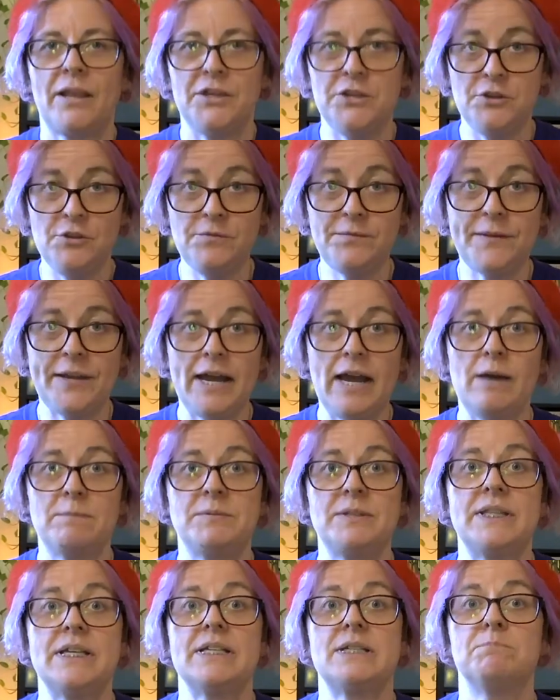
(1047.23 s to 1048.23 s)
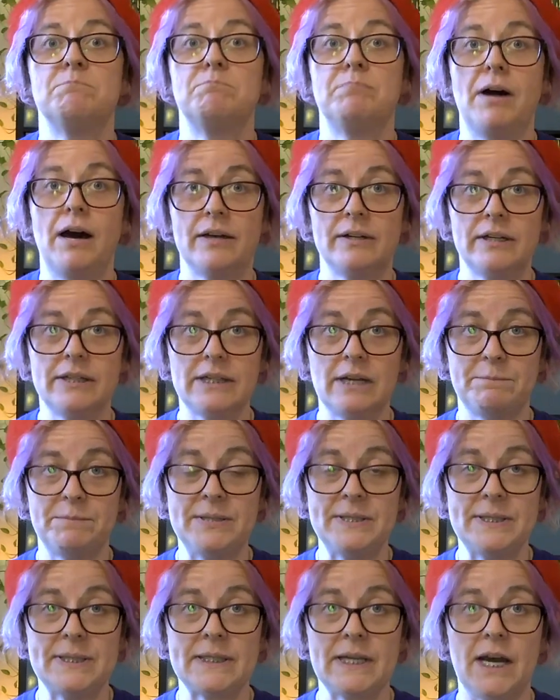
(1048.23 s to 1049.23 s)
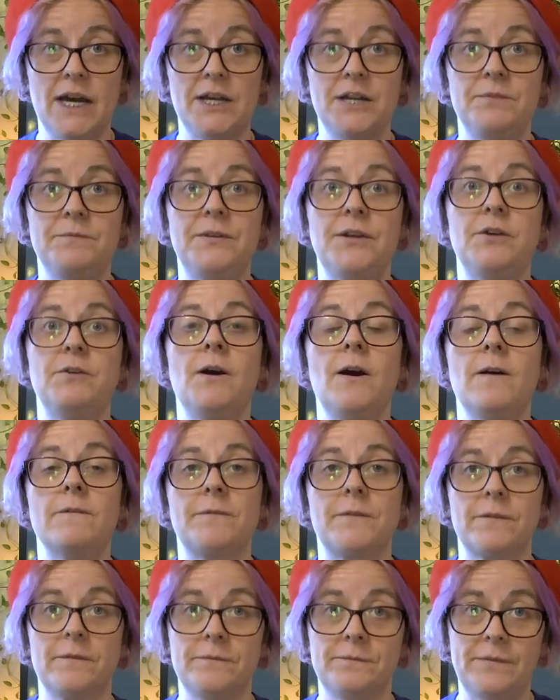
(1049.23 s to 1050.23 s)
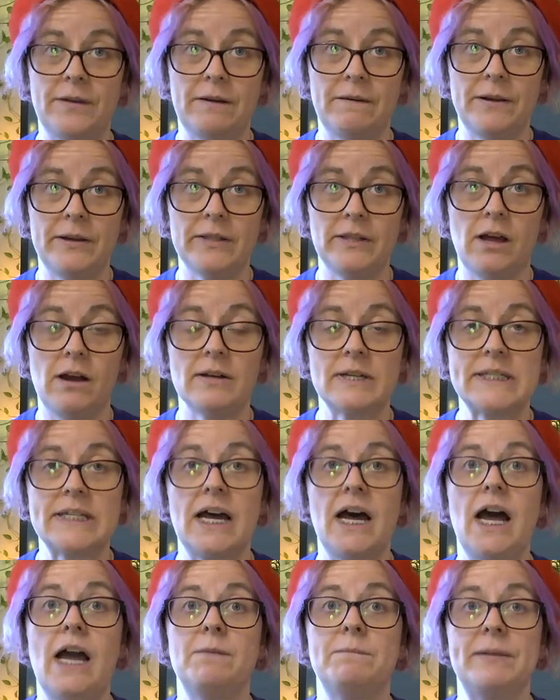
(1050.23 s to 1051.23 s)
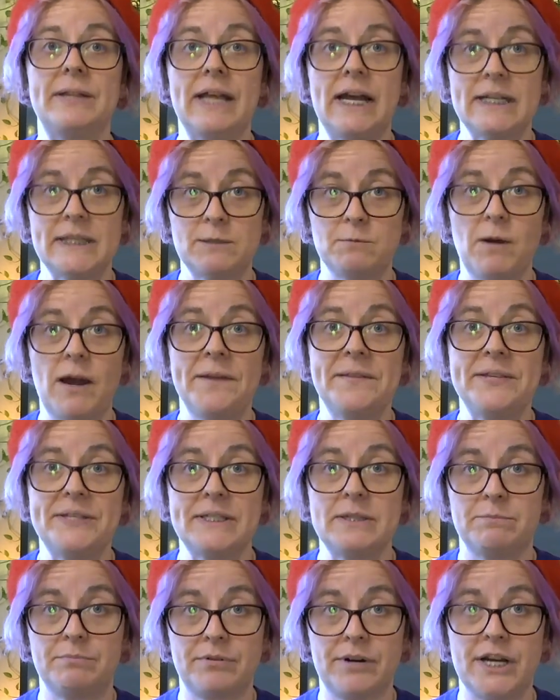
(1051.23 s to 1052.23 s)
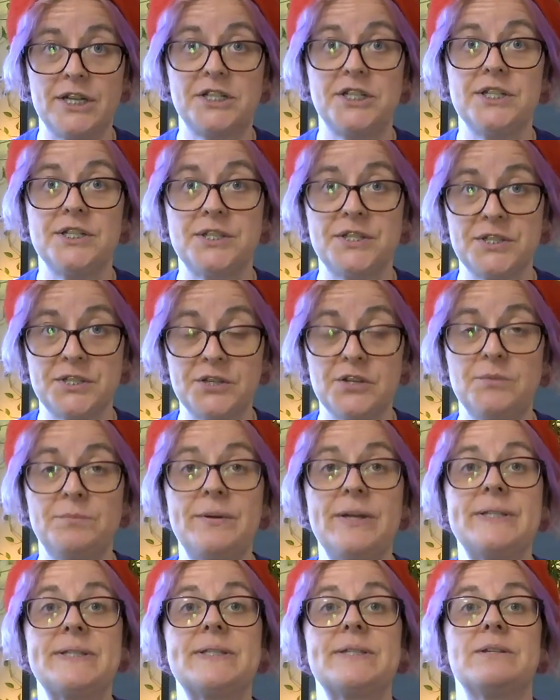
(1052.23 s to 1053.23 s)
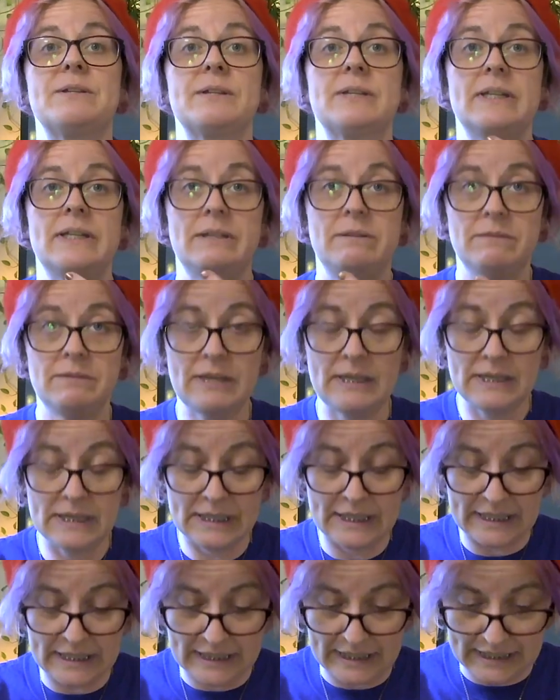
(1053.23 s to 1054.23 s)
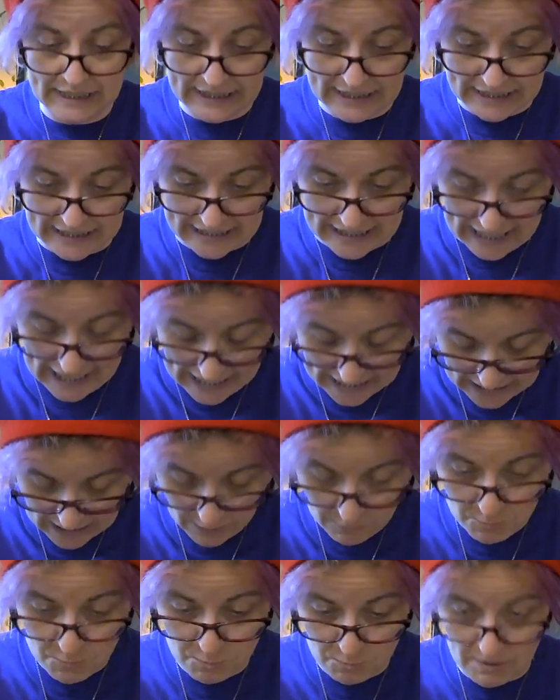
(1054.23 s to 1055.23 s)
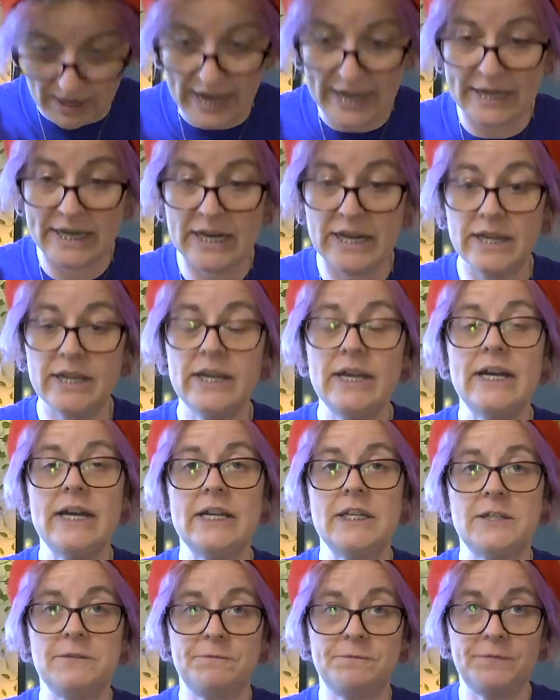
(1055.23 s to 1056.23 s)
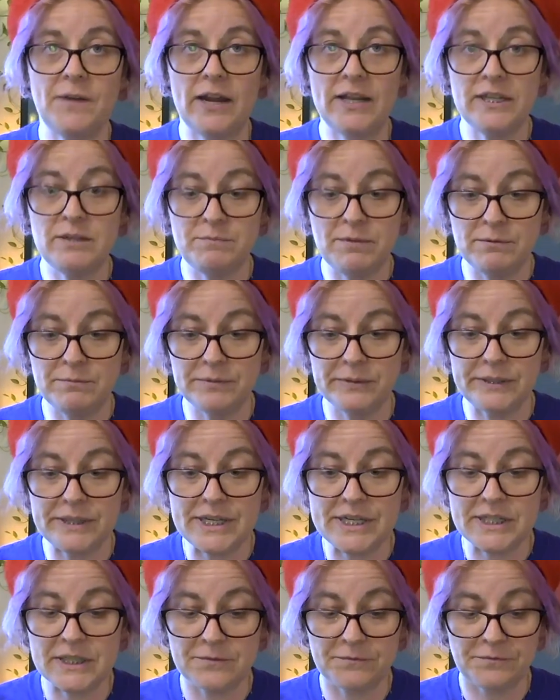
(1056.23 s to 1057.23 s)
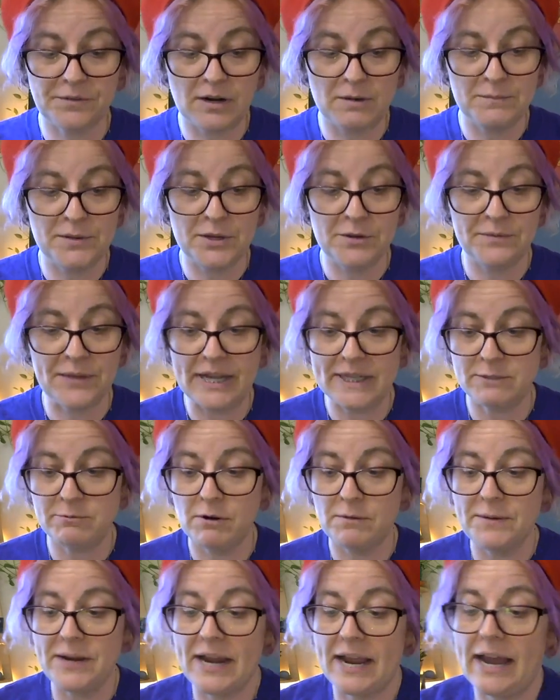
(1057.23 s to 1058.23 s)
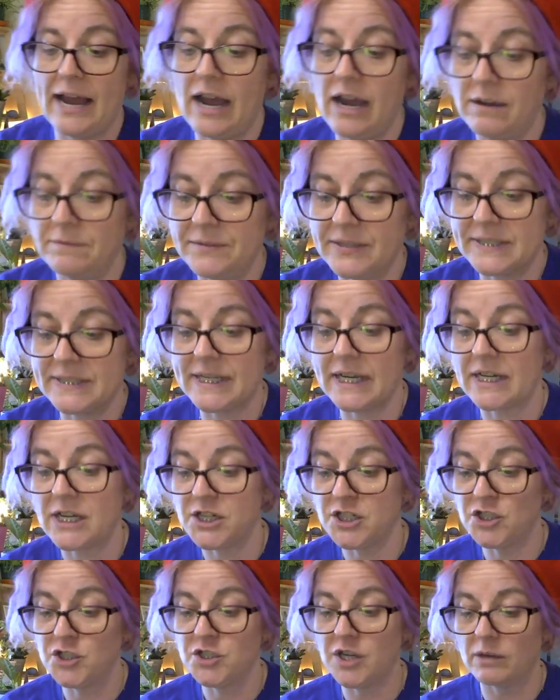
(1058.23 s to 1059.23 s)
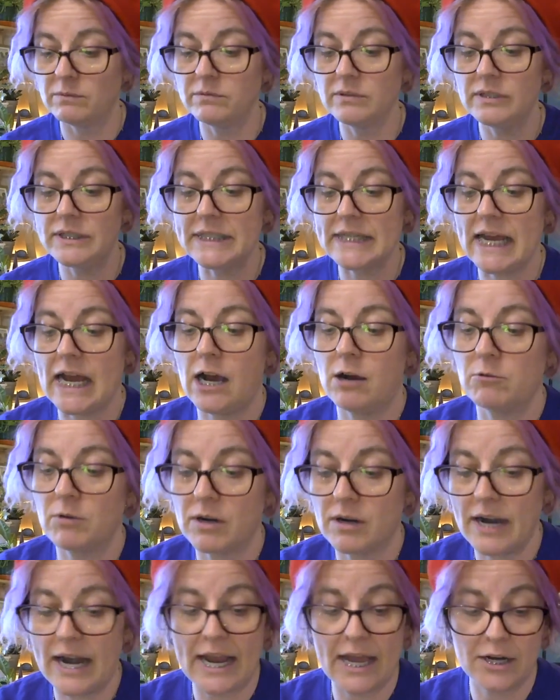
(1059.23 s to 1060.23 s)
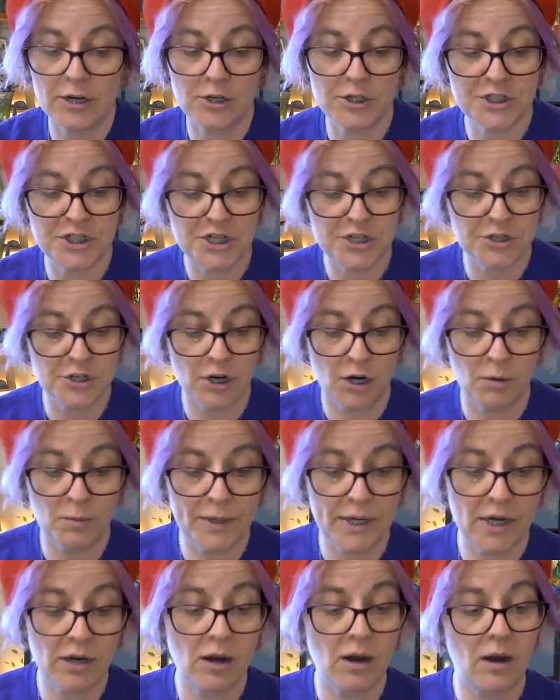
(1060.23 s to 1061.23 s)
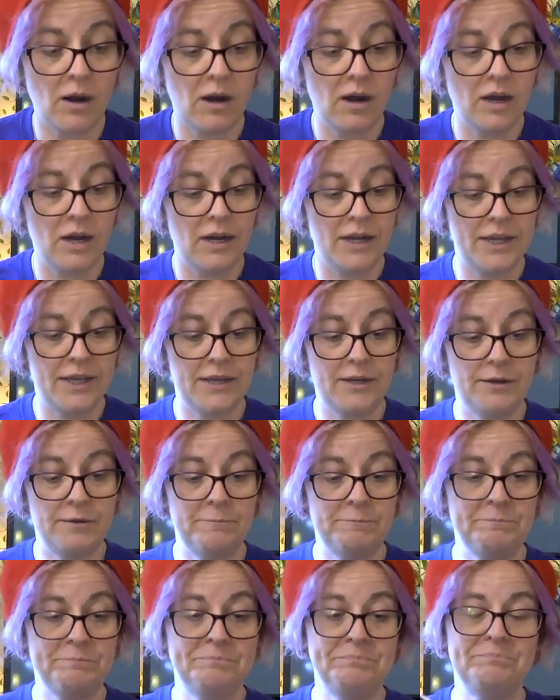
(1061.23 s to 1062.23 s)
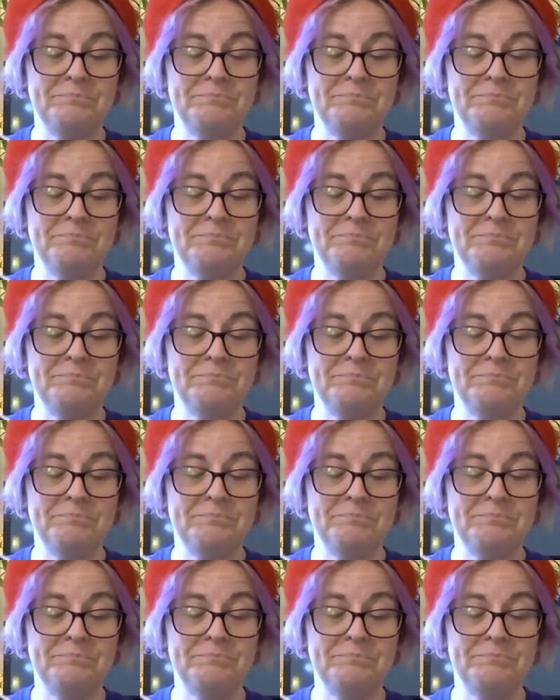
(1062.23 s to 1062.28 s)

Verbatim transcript: You've kept this bottled up inside of you for a very long time, and that's why this depression soup is getting ready to finally be released from you. That's where we have this like double tower energy going on.